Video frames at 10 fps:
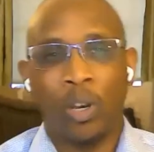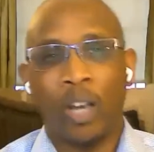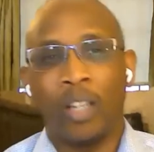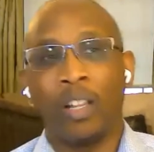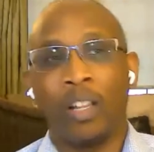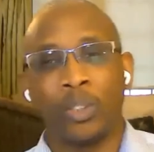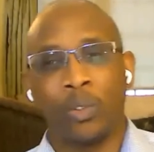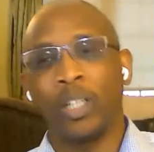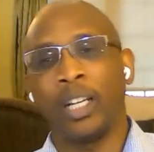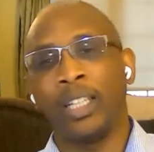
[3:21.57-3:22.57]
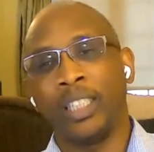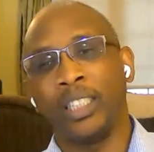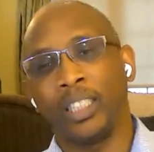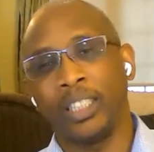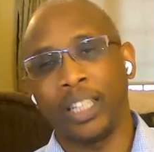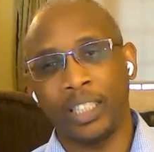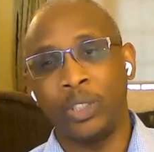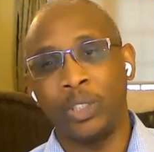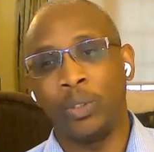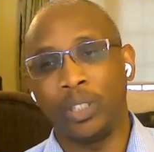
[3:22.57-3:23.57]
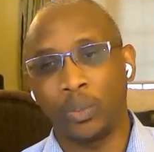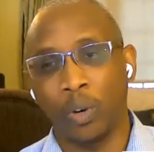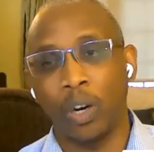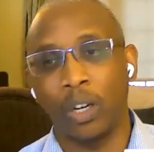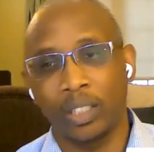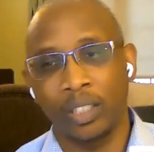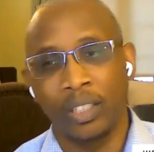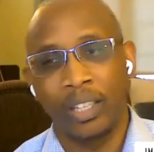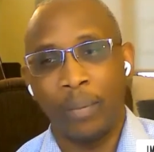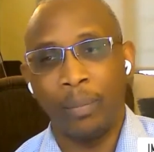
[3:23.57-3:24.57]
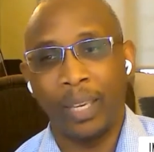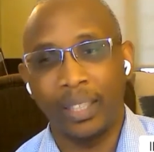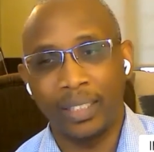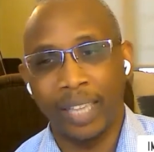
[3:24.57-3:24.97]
a larger organization that can do this work and make things